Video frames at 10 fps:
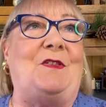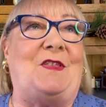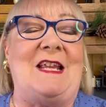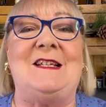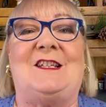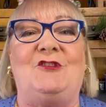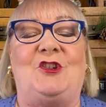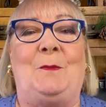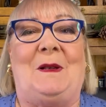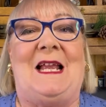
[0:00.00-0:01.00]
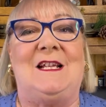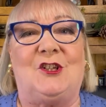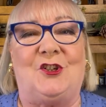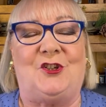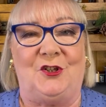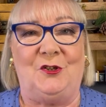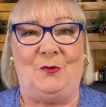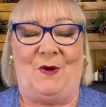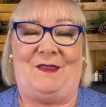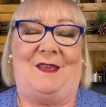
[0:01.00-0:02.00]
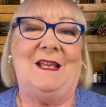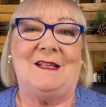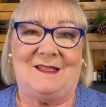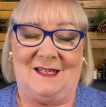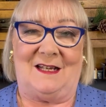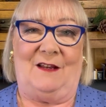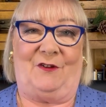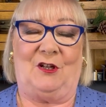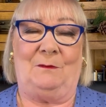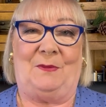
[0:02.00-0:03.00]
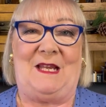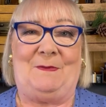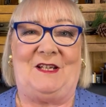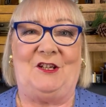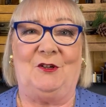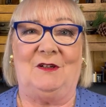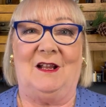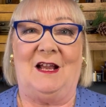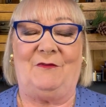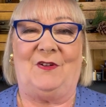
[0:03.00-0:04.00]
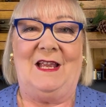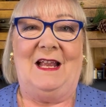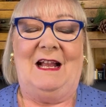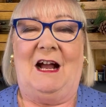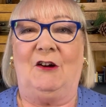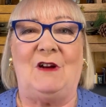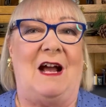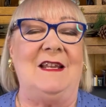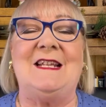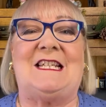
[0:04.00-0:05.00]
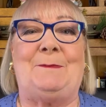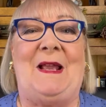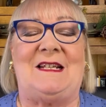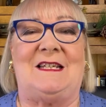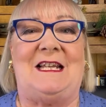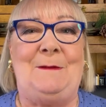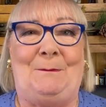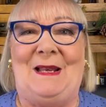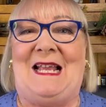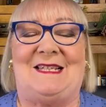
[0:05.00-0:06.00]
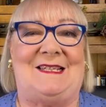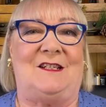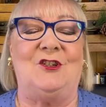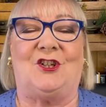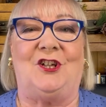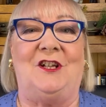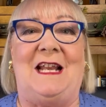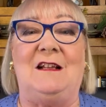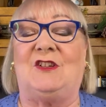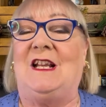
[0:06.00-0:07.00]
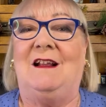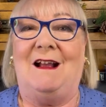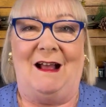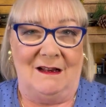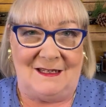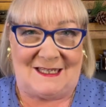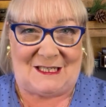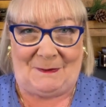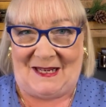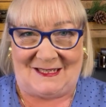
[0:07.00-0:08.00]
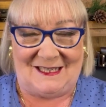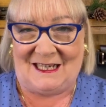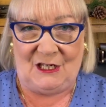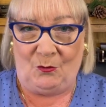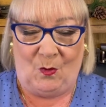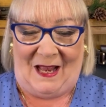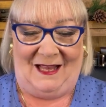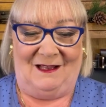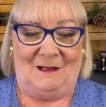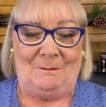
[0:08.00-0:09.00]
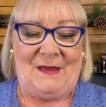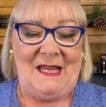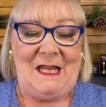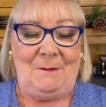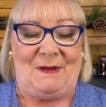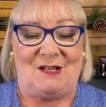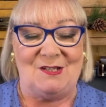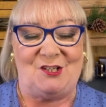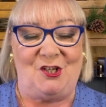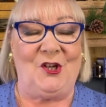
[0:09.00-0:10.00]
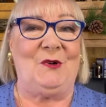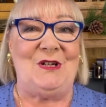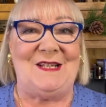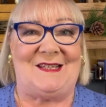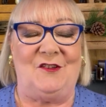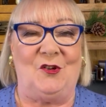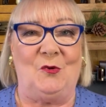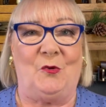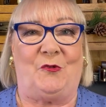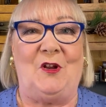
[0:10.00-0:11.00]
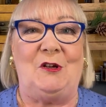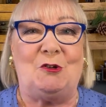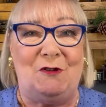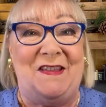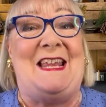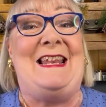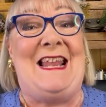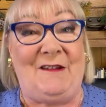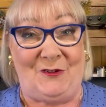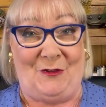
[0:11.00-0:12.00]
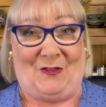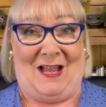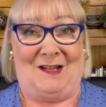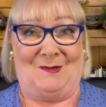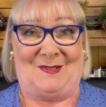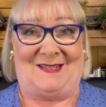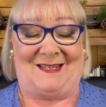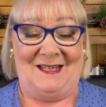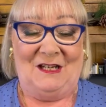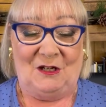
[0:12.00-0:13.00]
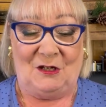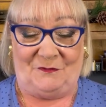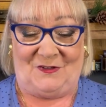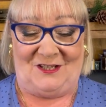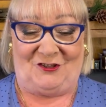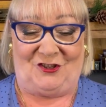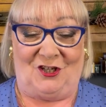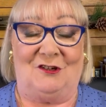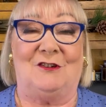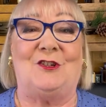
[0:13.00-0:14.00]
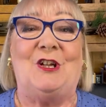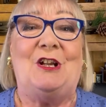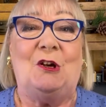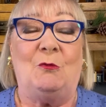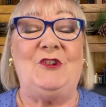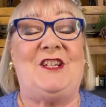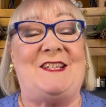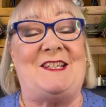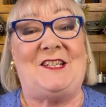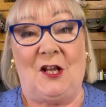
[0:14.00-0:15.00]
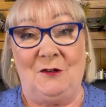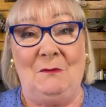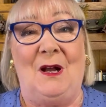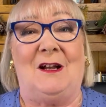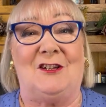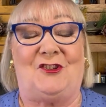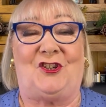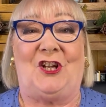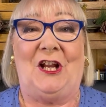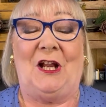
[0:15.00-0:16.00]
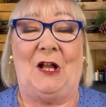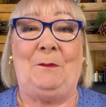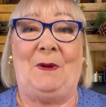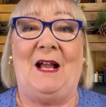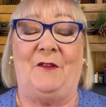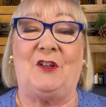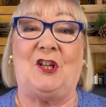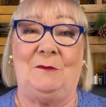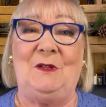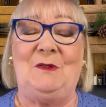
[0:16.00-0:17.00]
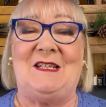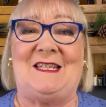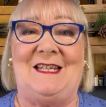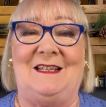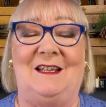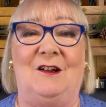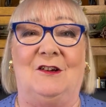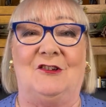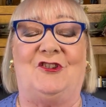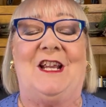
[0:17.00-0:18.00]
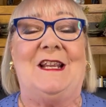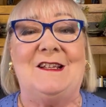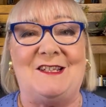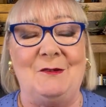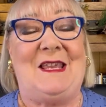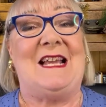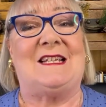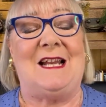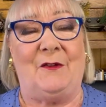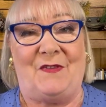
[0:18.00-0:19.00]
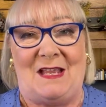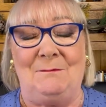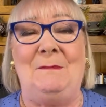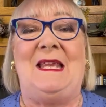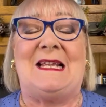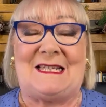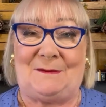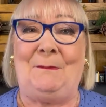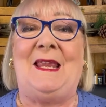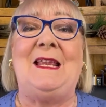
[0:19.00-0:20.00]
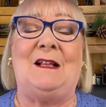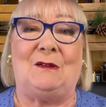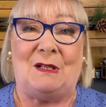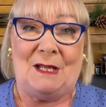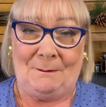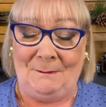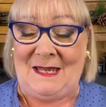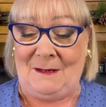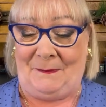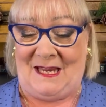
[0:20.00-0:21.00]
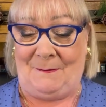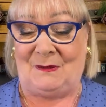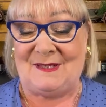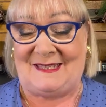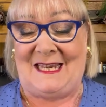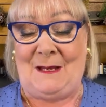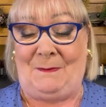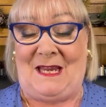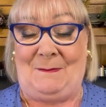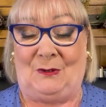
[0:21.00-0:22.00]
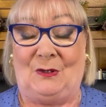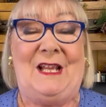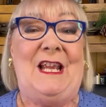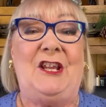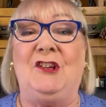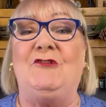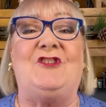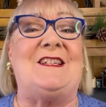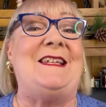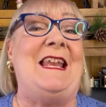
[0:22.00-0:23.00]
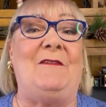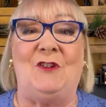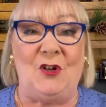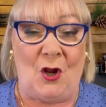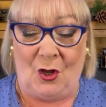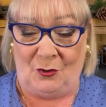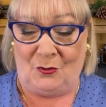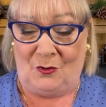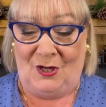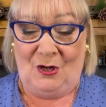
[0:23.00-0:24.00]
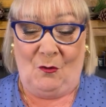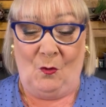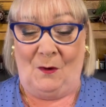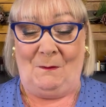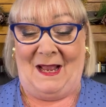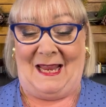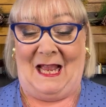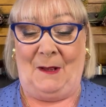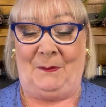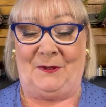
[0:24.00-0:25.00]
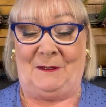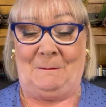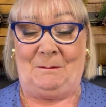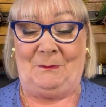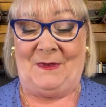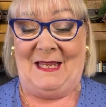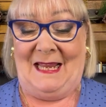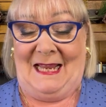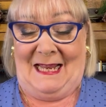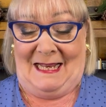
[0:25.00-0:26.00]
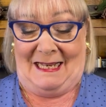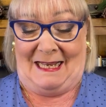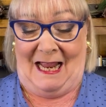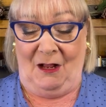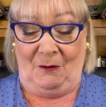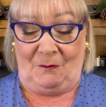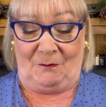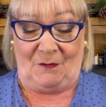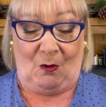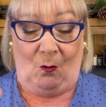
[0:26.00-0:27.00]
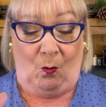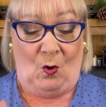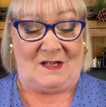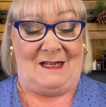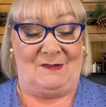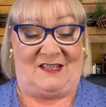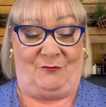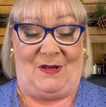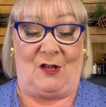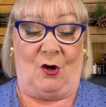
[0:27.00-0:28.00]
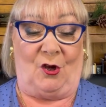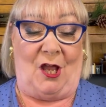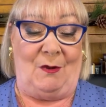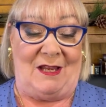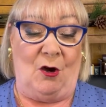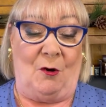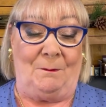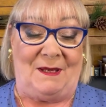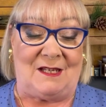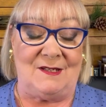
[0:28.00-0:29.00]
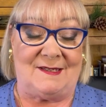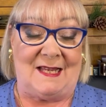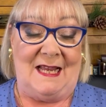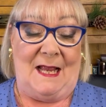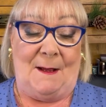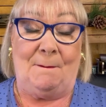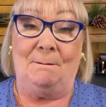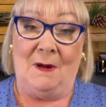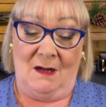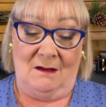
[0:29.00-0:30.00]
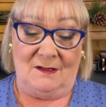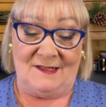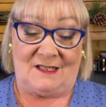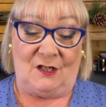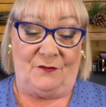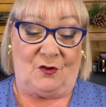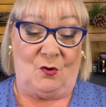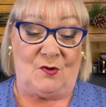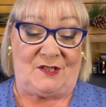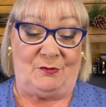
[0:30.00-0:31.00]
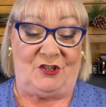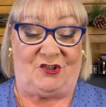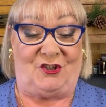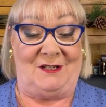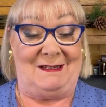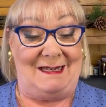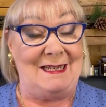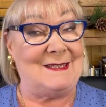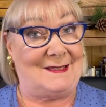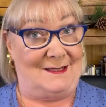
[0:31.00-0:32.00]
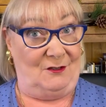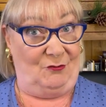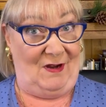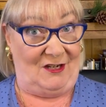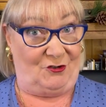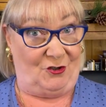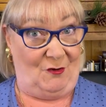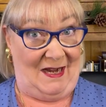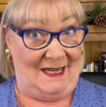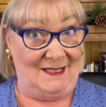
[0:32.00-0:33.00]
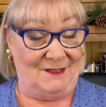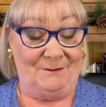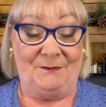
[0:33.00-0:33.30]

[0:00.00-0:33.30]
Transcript: things that you plan to do with significant people in your life are unexpectedly blessed and turn out unexpectedly well. Because Uranus and the North Node are in the 11th house of this chart, which is so much about the community at large. So get out there, mix, mingle, meet people, see people. You just never know what might happen. Now, what else have we got going on? Because Mars, of course, which is still retrograde,